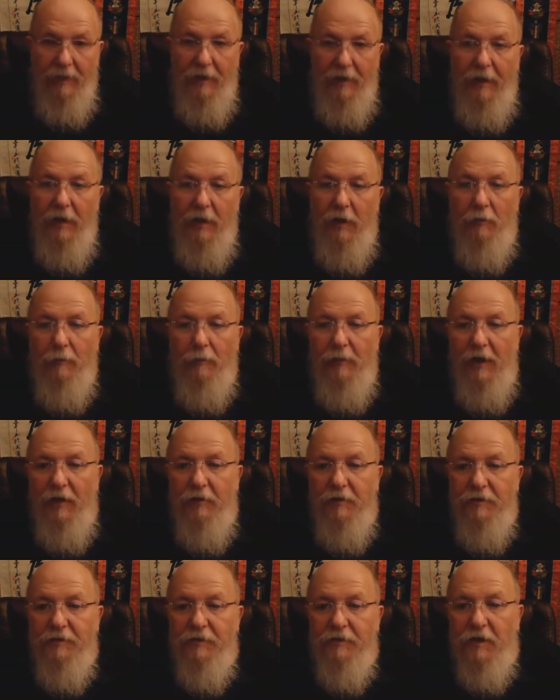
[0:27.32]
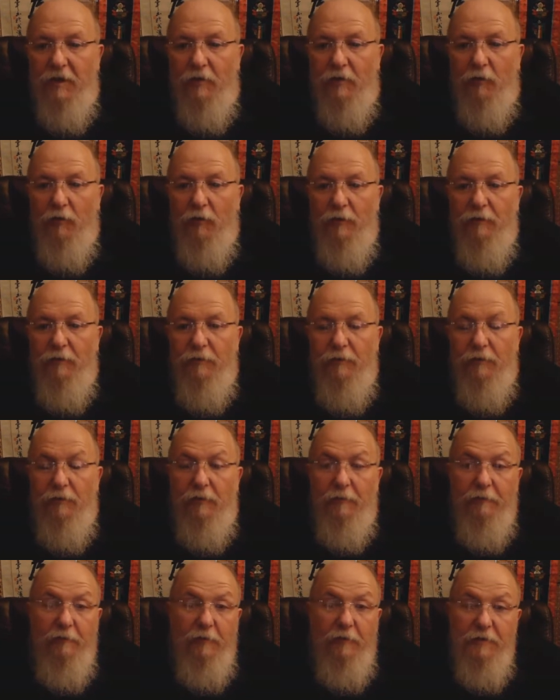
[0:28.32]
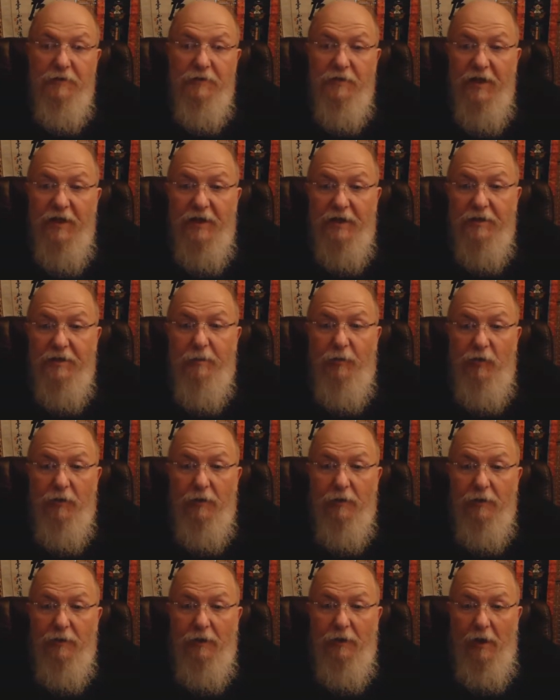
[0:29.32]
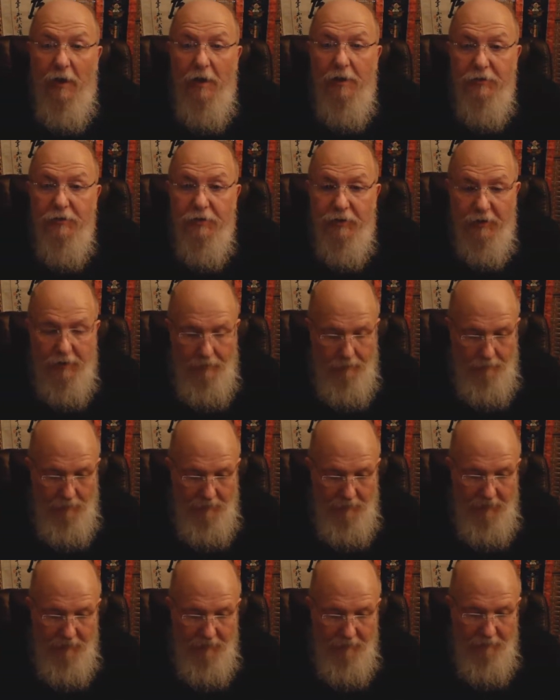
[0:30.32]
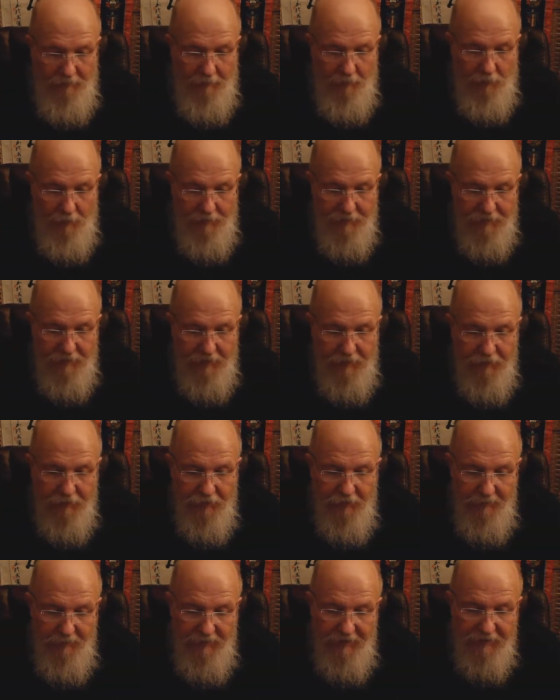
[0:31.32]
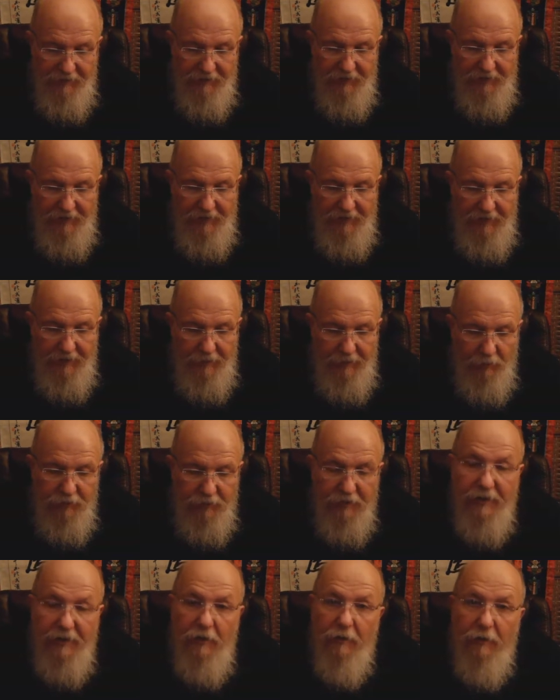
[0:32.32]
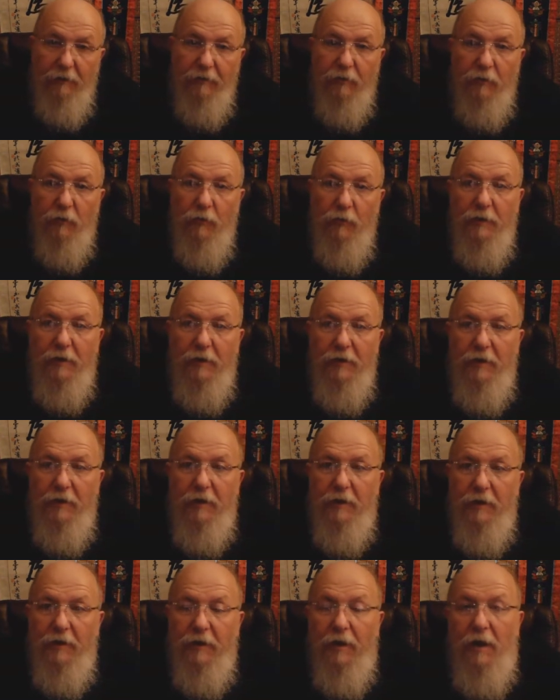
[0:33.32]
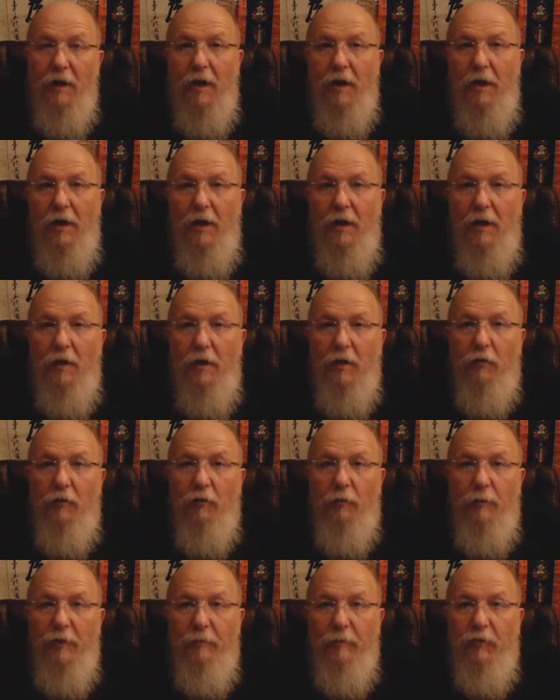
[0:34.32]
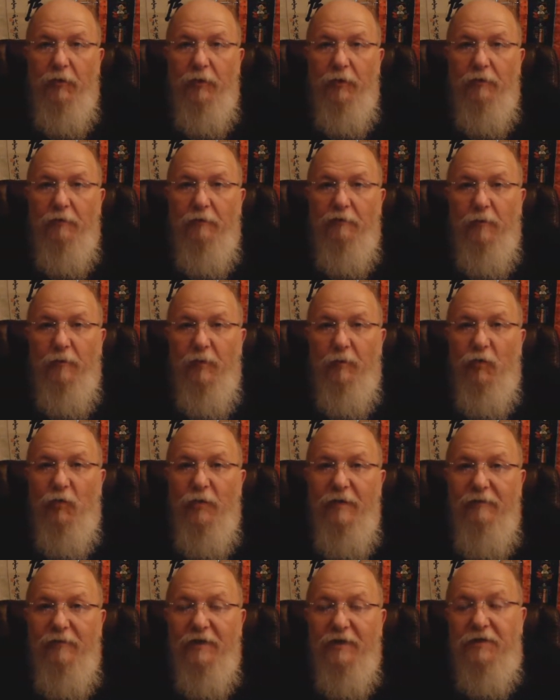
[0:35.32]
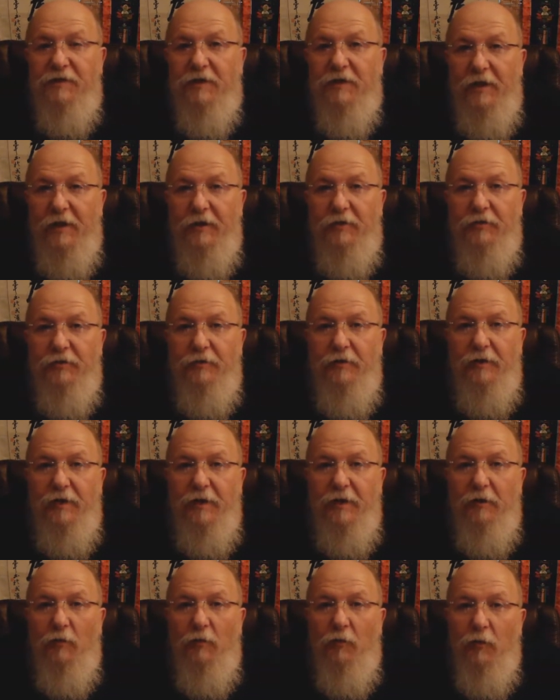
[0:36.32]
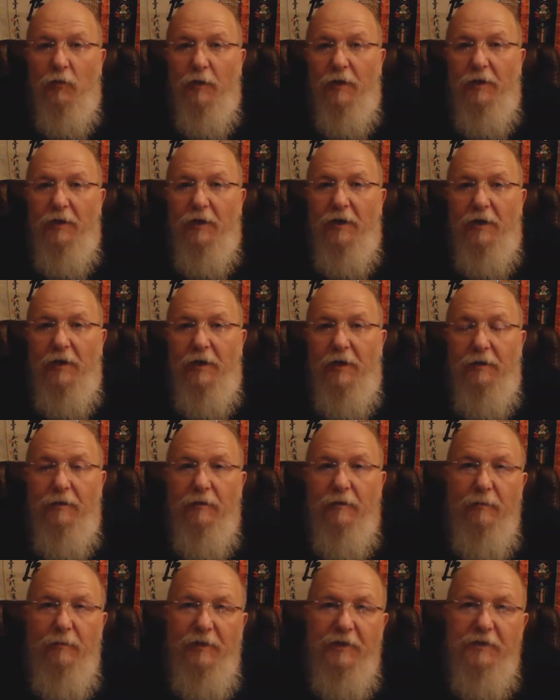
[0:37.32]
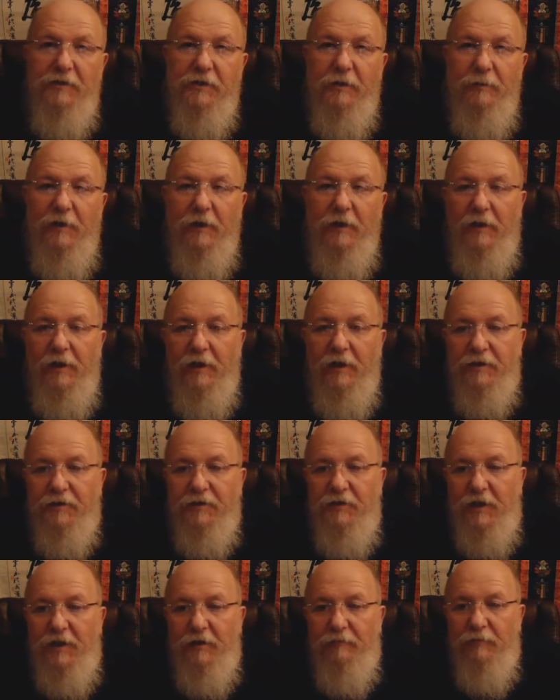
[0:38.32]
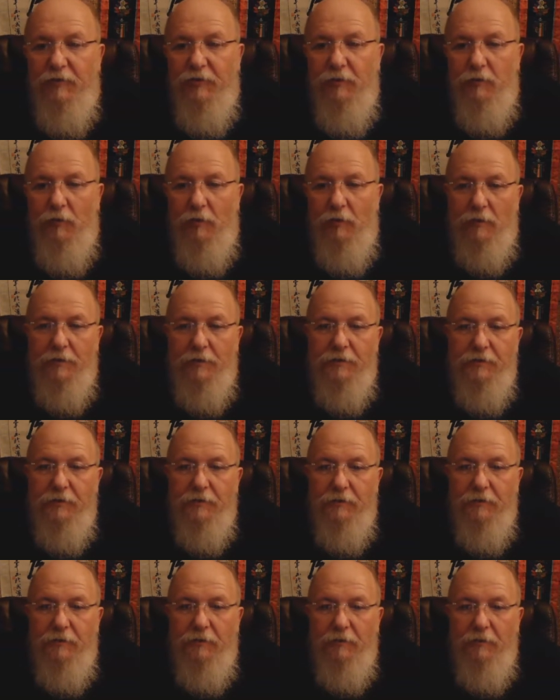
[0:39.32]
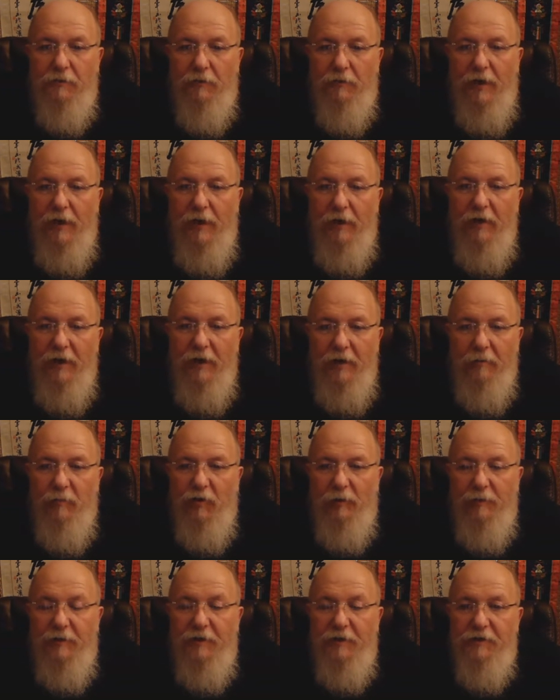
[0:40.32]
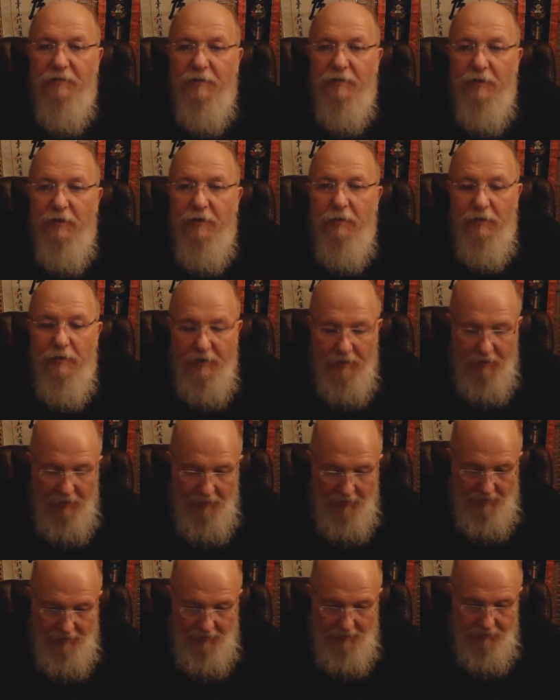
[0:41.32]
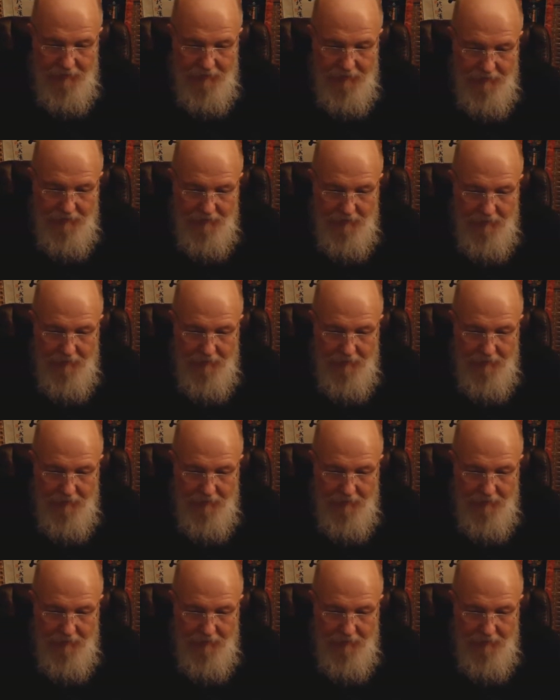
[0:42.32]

Now, Aristotle wrote the first textbook on logic in the 4th century BCE, which he called the Organon. Remember from a previous lecture that an organon means something like a set of tools, right, or implements for doing things,